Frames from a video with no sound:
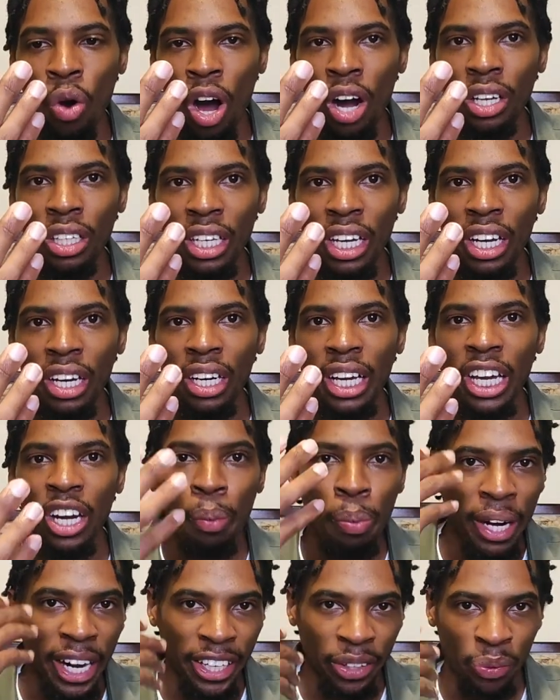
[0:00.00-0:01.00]
walk there,
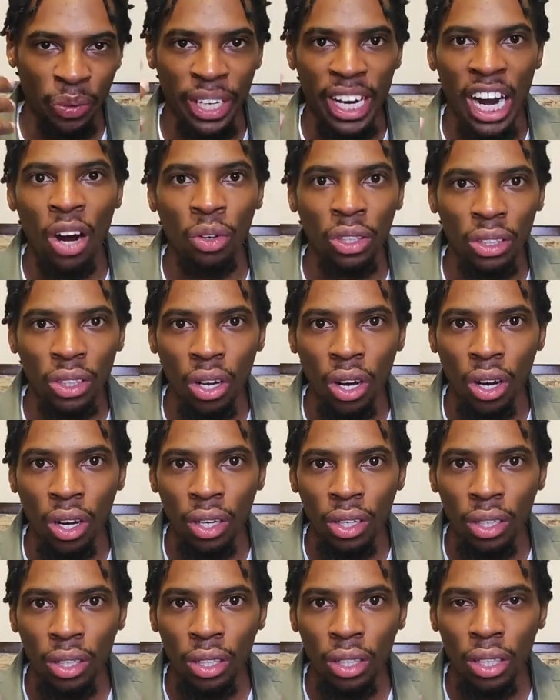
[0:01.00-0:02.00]
it'll be 3 hours long.